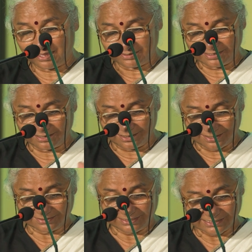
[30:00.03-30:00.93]
the
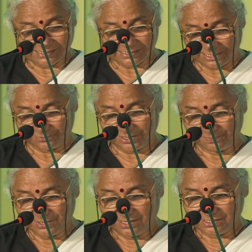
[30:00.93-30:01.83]
earth is saved.
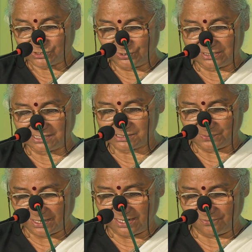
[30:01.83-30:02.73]
So it is
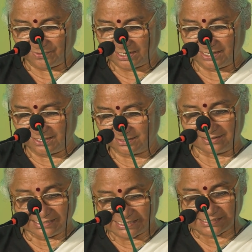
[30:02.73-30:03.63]
very, very
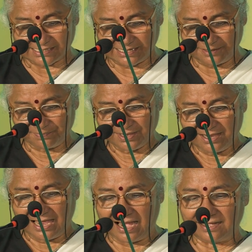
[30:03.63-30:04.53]
necessary.
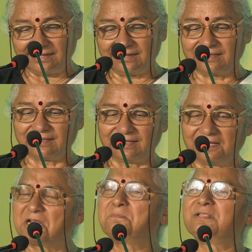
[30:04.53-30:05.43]
And
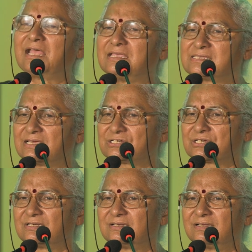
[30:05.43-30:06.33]

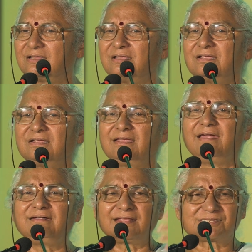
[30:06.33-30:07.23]
urbanization,
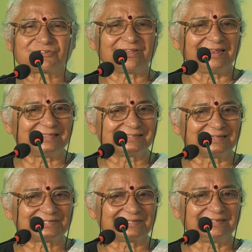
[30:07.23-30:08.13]

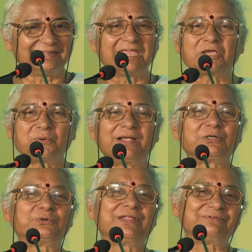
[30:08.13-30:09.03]
industrialization, equal
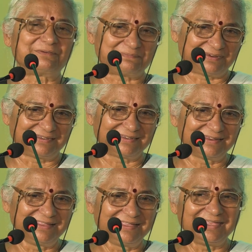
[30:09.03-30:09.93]
to development
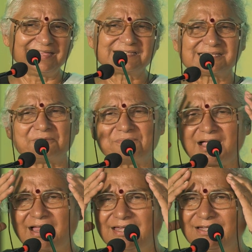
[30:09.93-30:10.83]
is some
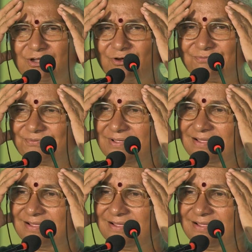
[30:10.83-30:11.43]
kind of